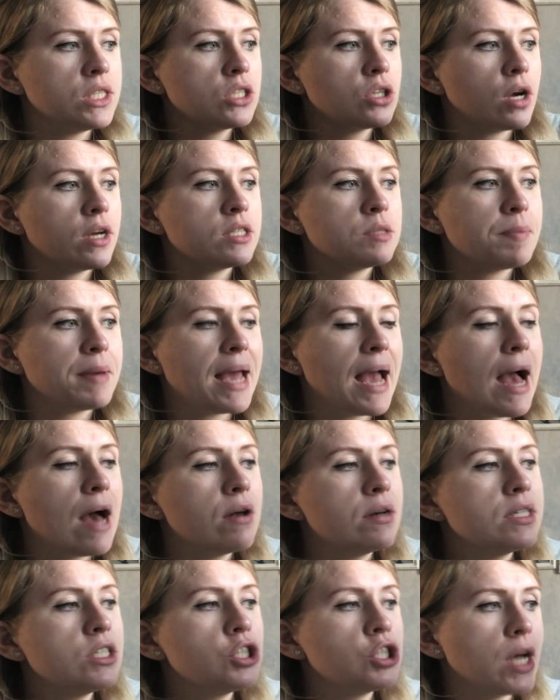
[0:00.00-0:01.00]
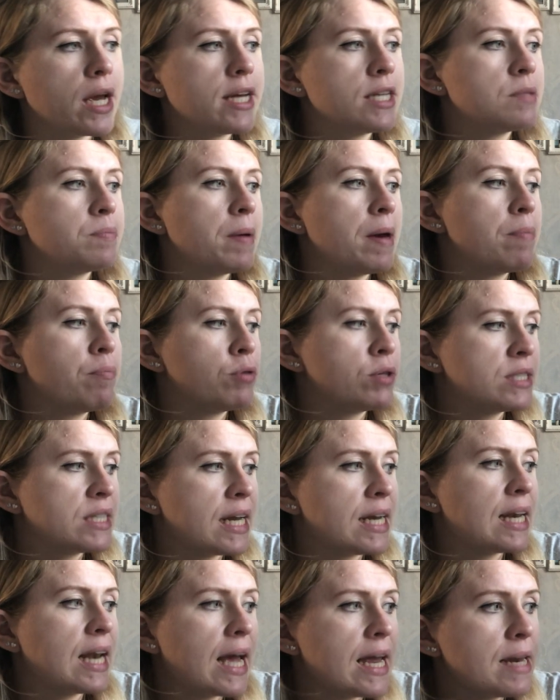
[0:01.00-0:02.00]
is going to be, how does Shakespeare
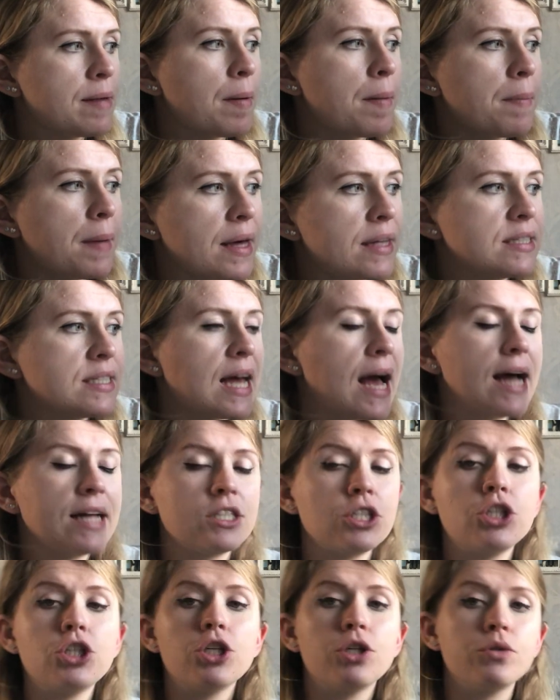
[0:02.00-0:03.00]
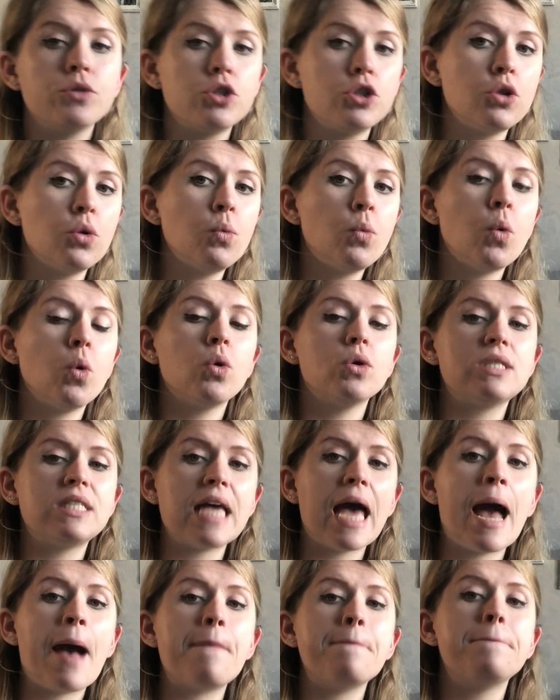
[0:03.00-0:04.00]
present Lady Macbeth's attitudes towards
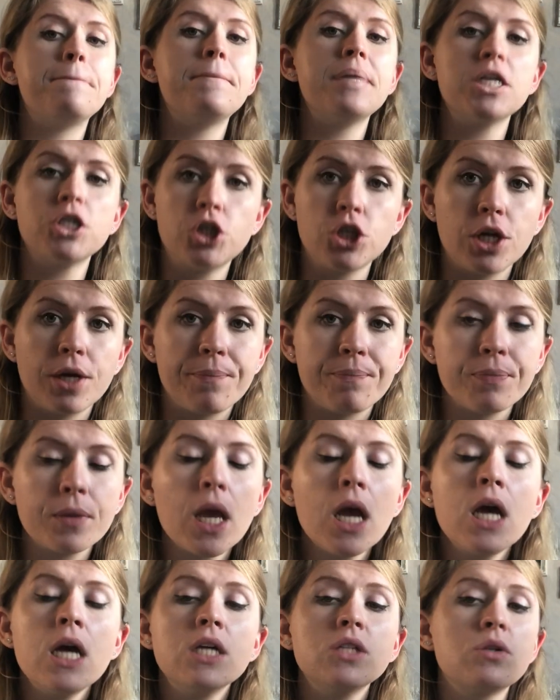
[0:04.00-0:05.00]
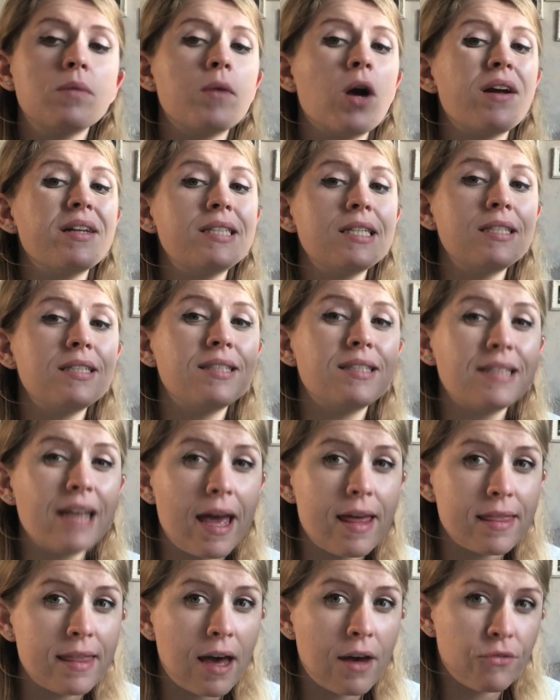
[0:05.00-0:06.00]
ambition? So I'm going to
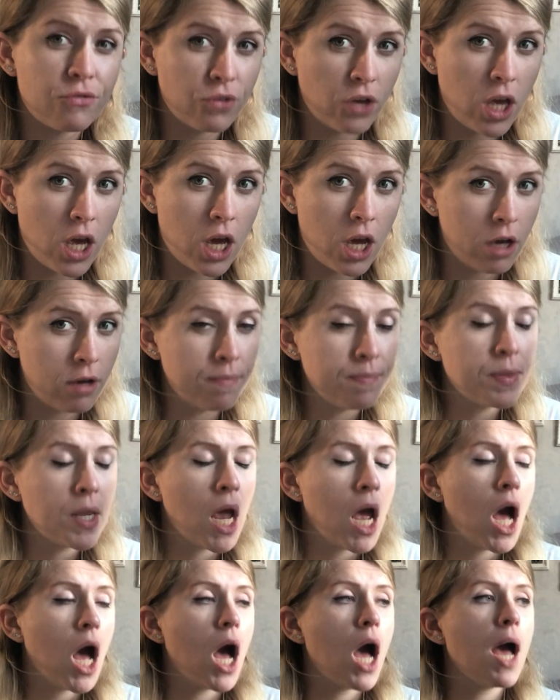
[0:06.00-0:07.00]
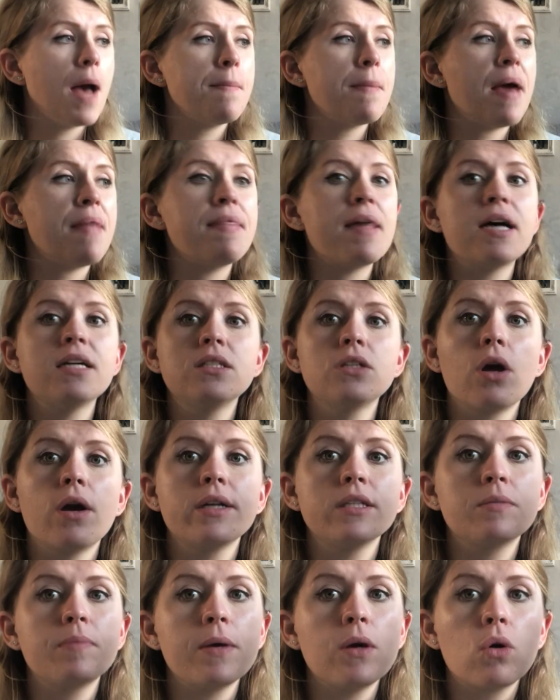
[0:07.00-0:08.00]
set that for you, and that's
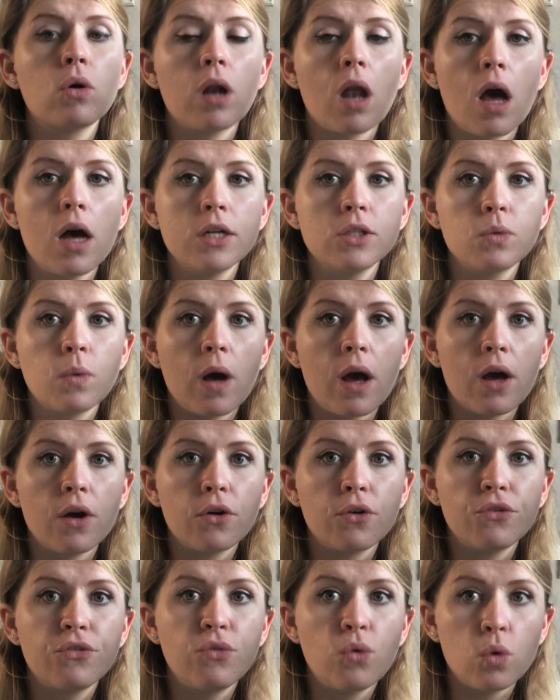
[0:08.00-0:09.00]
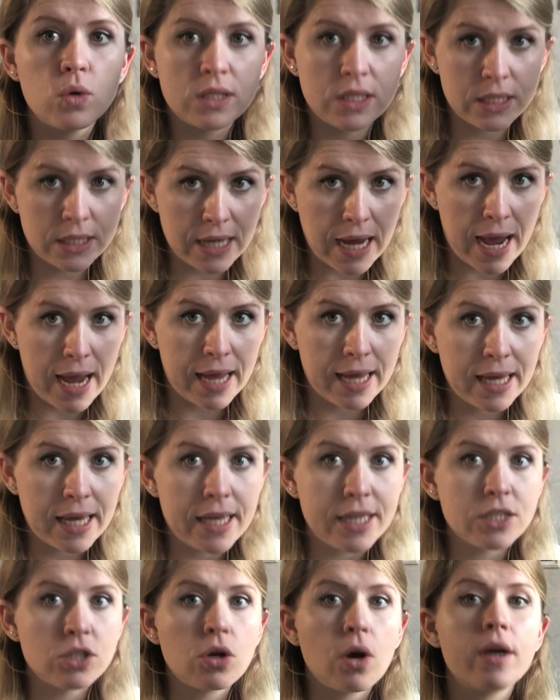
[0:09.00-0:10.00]
going to be your classwork for today.
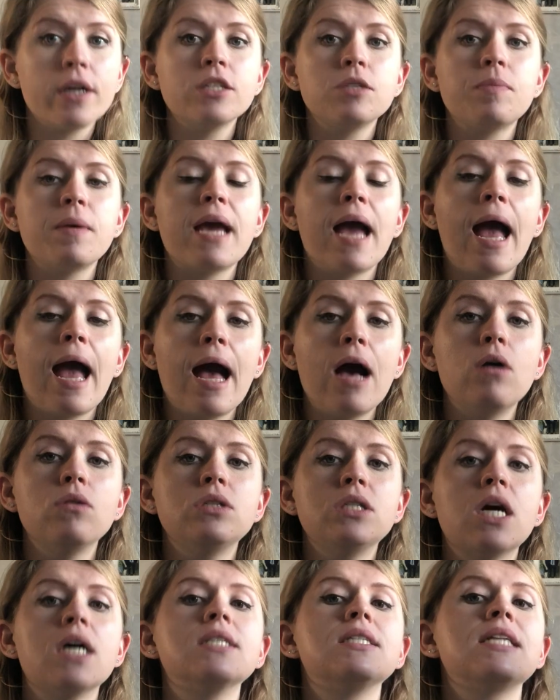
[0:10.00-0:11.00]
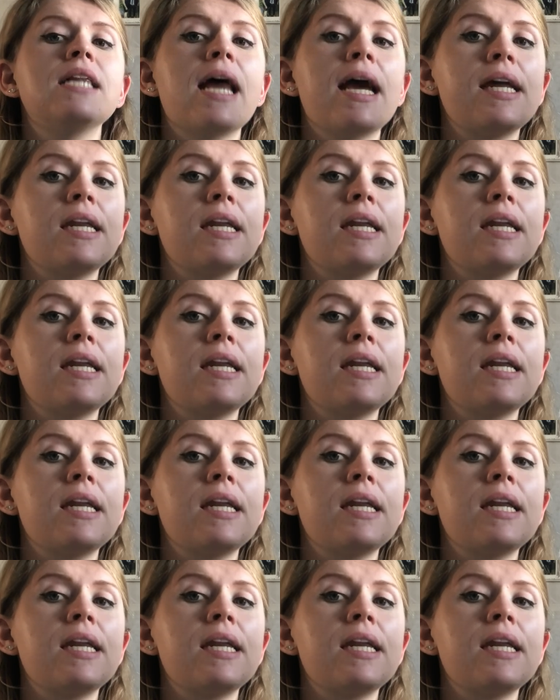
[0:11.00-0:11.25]
It's going to be, how does